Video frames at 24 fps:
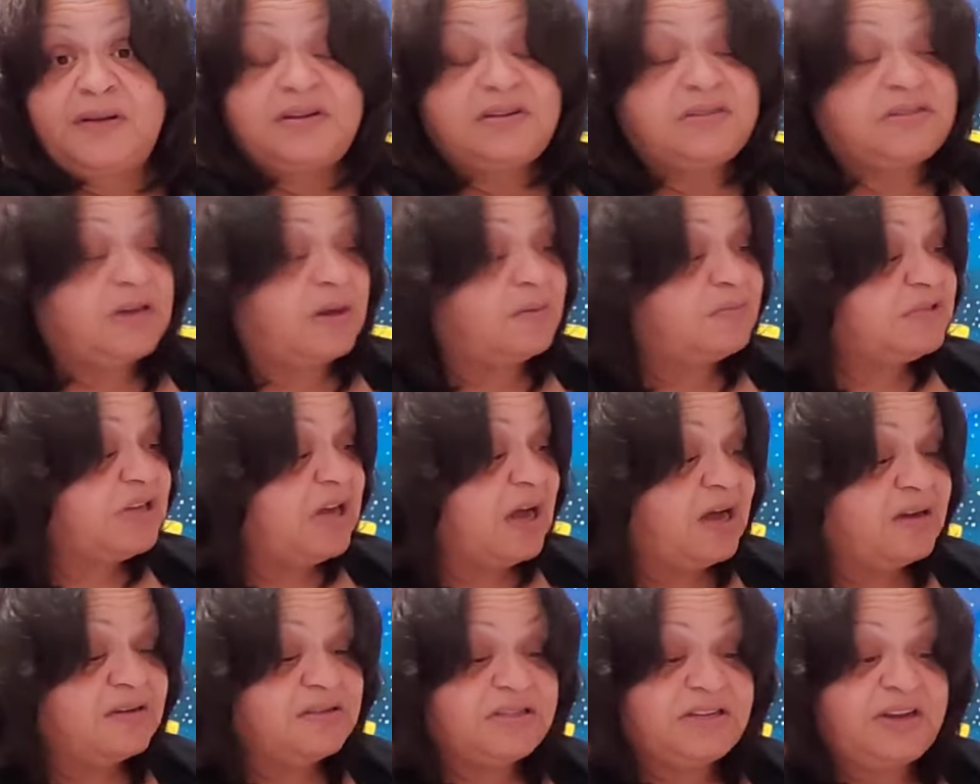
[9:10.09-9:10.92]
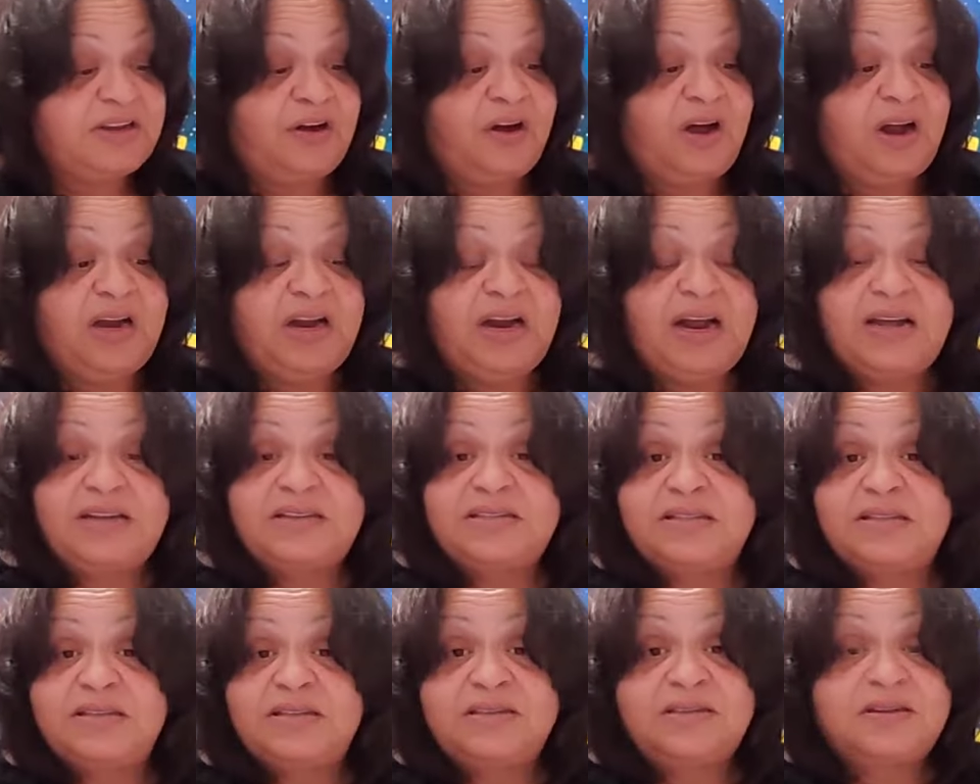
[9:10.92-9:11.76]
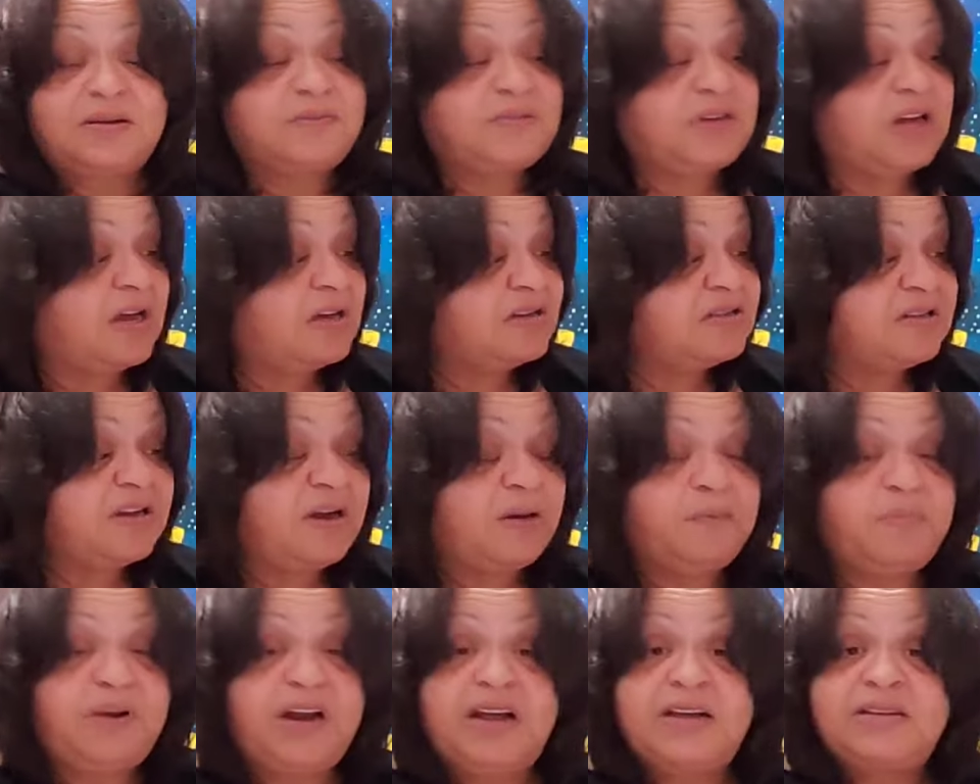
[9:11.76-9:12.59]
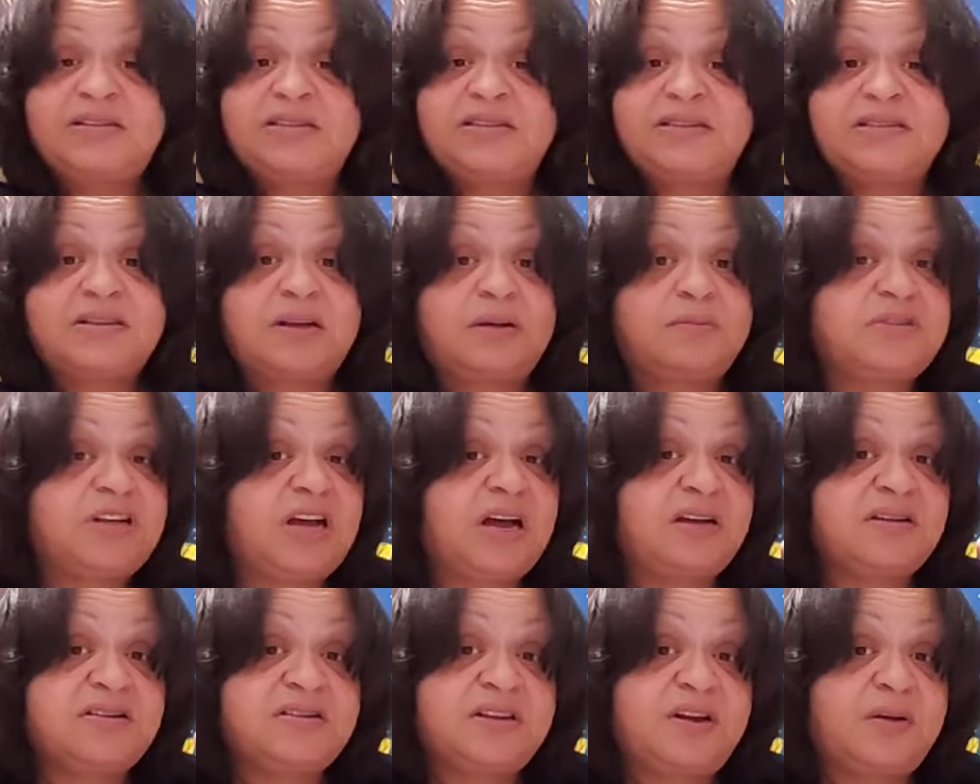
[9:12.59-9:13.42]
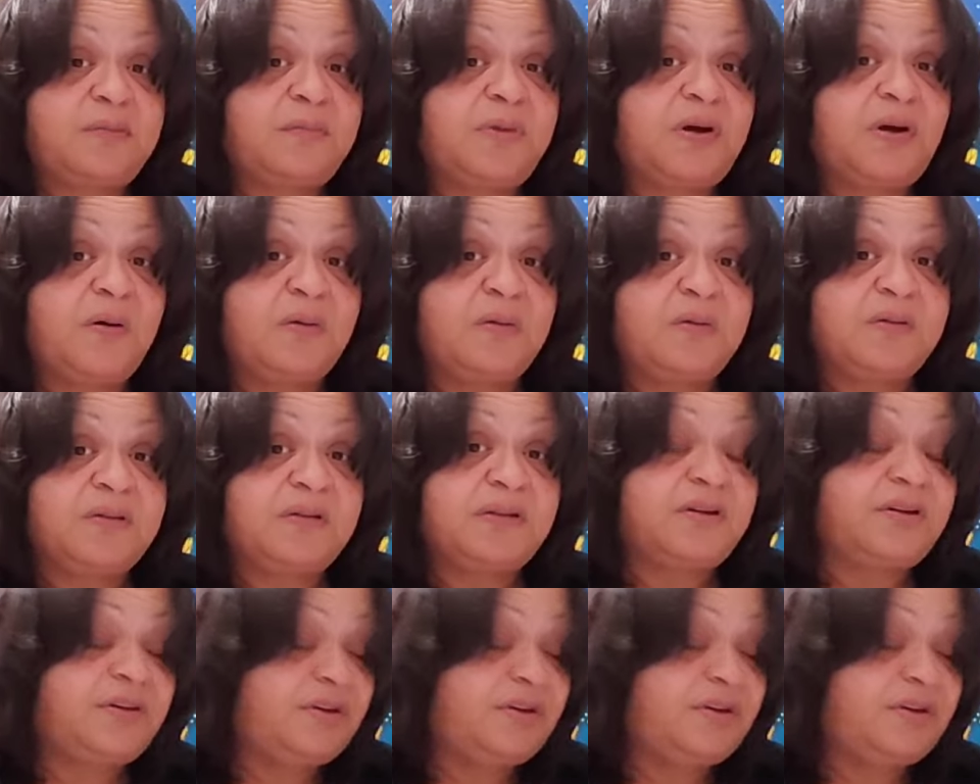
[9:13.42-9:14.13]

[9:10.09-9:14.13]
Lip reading: Sometimes they are lessons. Sometimes they're blessings. Sometimes they're both.